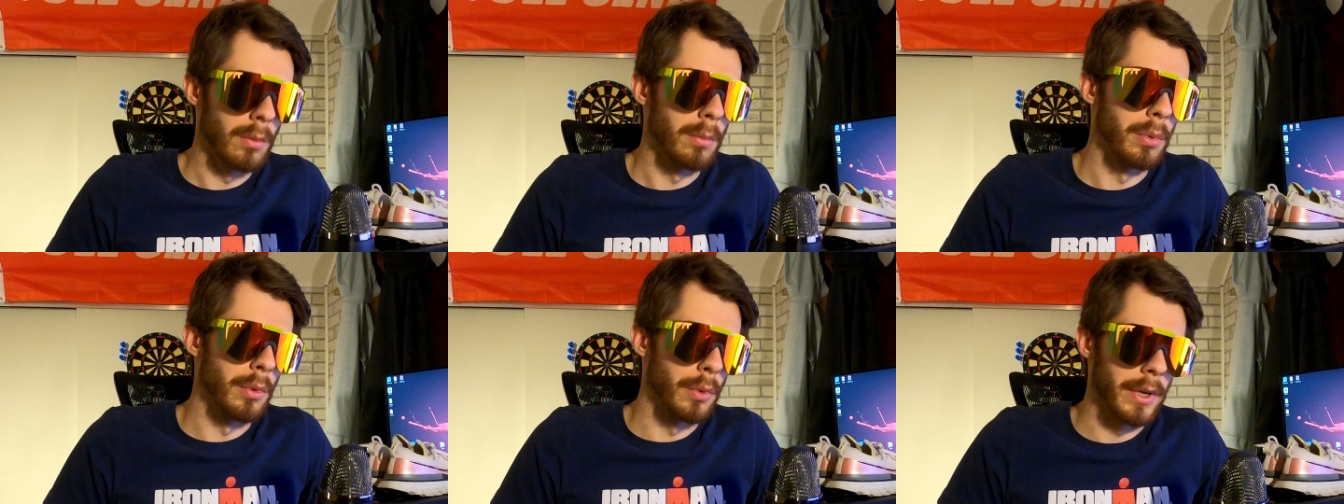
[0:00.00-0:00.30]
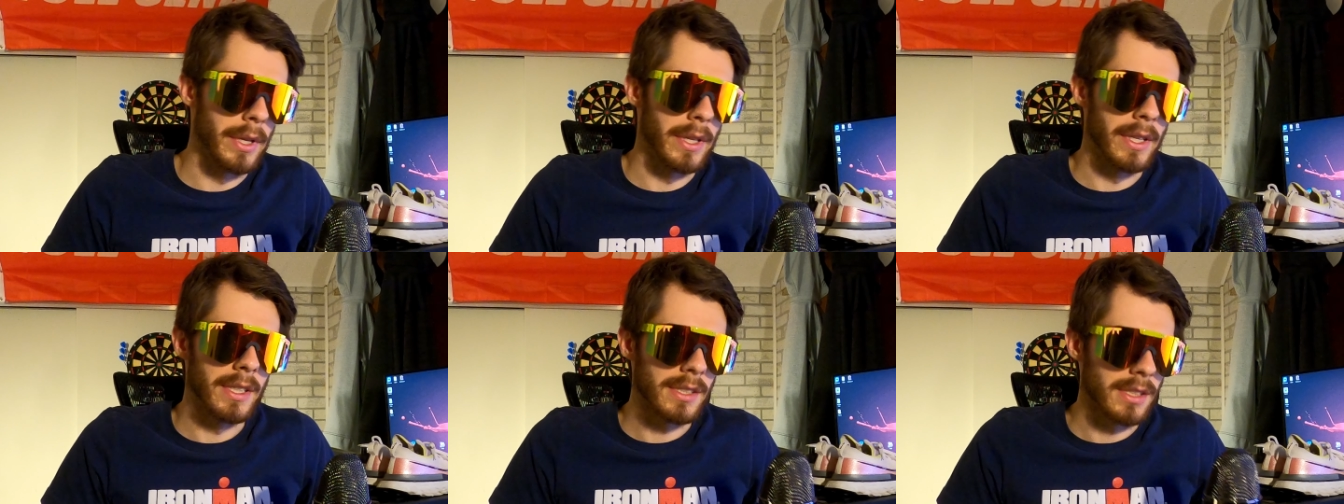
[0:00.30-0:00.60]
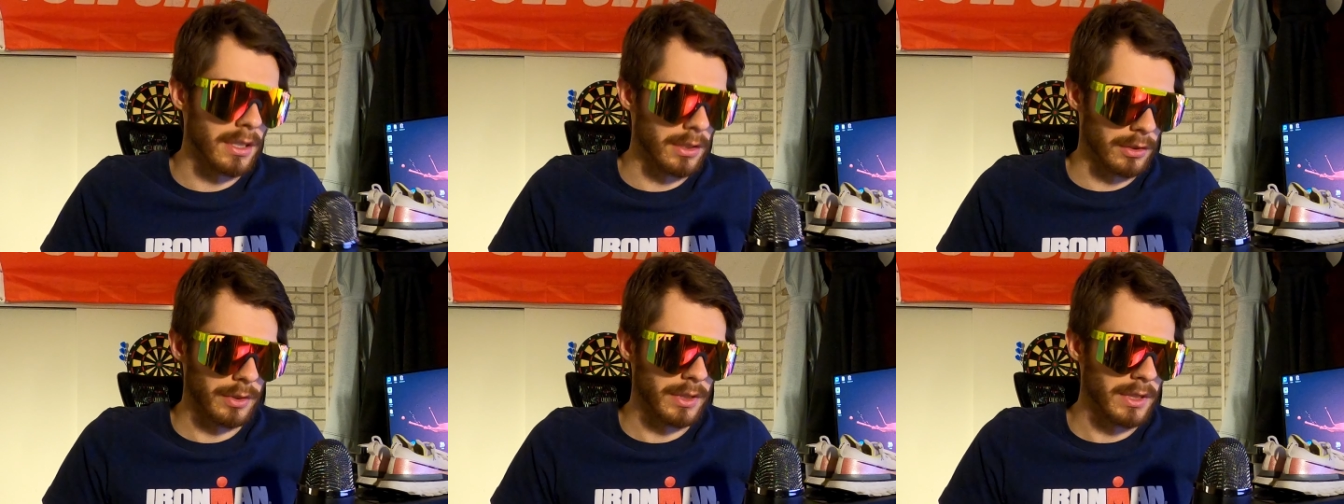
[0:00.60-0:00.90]
boy, this
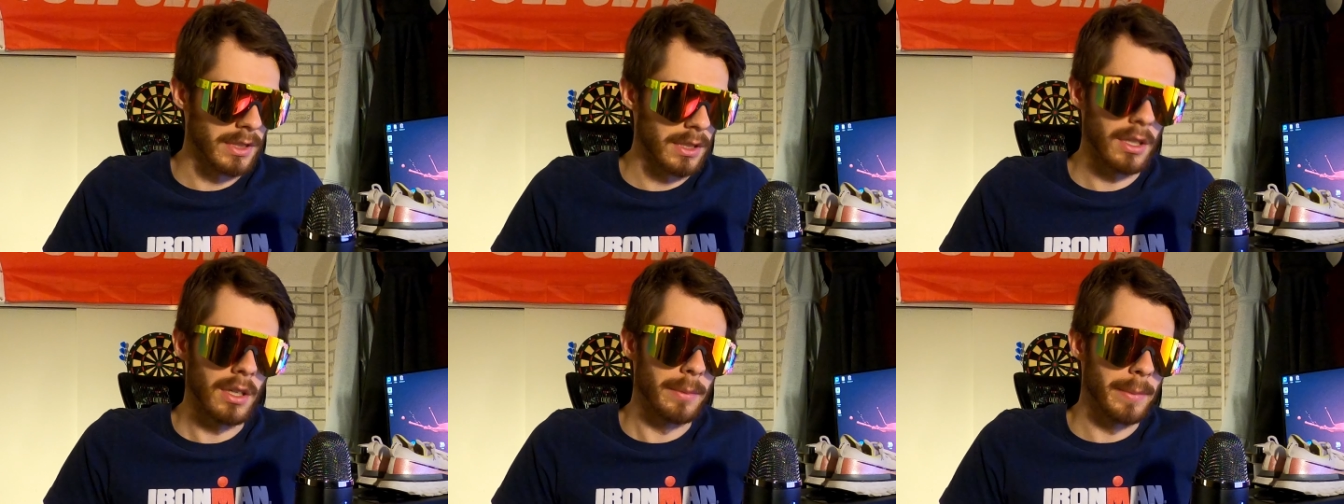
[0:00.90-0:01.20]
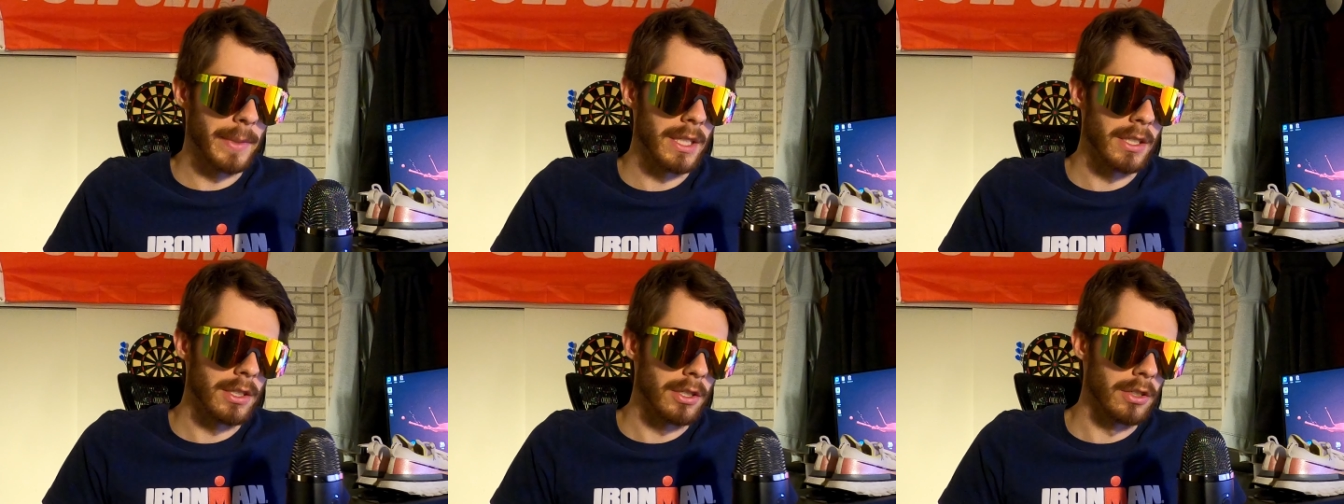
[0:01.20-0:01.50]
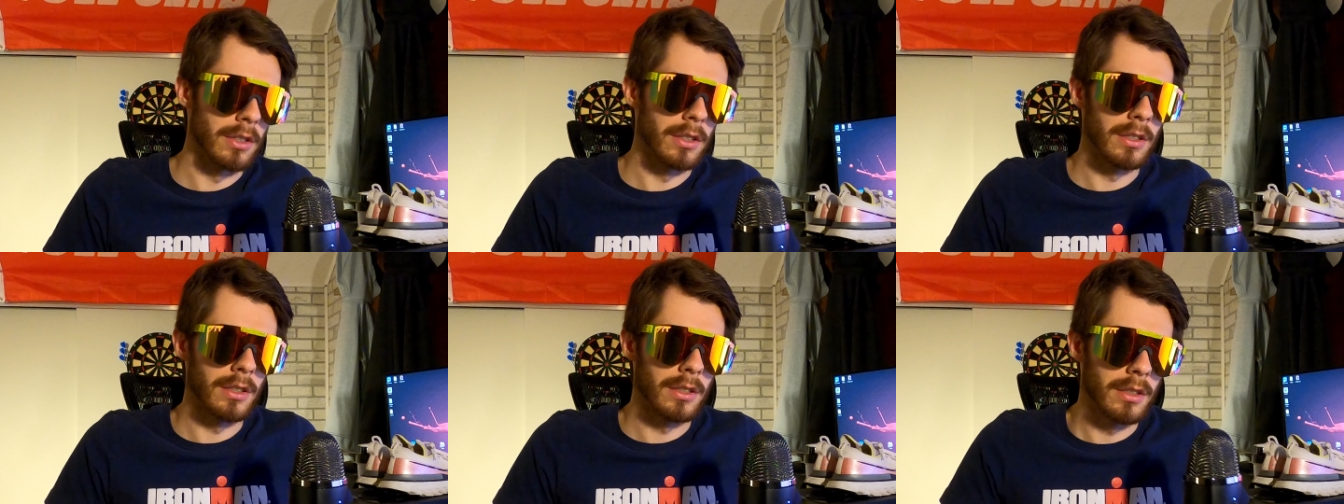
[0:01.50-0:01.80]
entry's gonna be
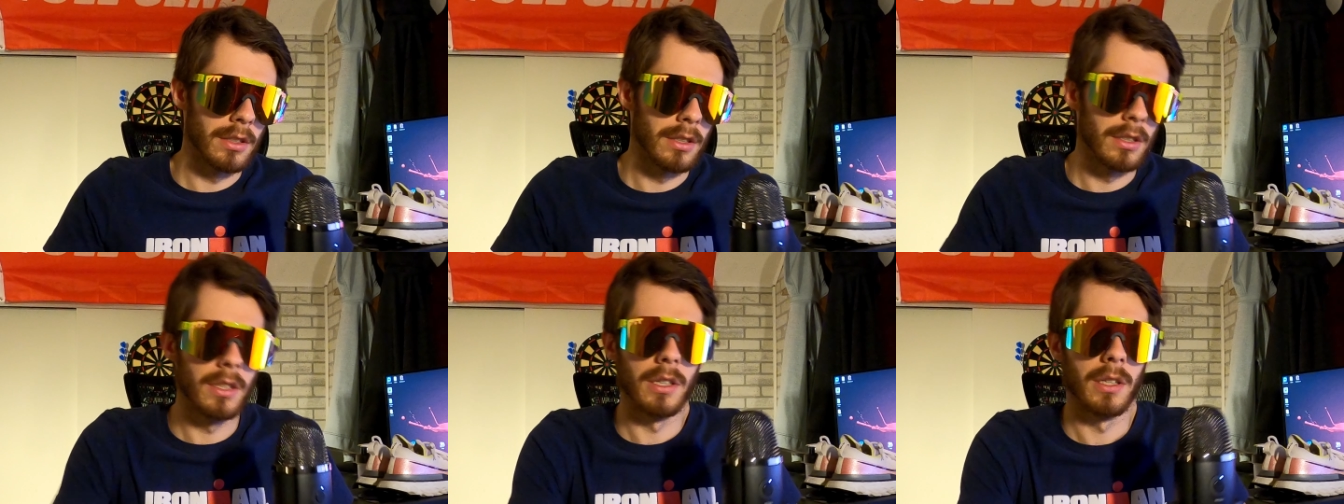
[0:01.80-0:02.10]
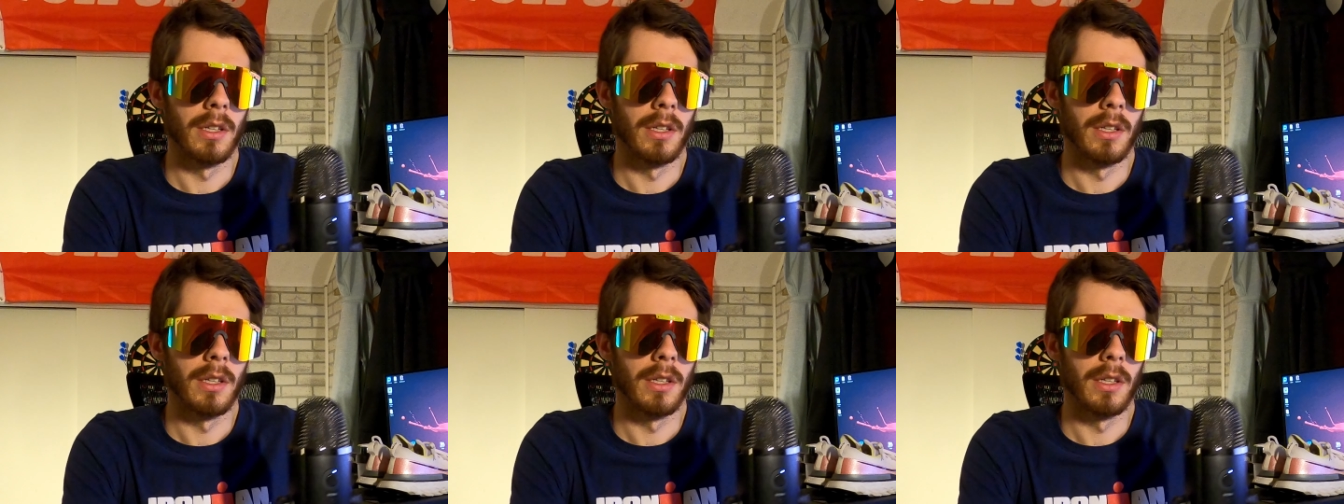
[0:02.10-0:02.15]
good.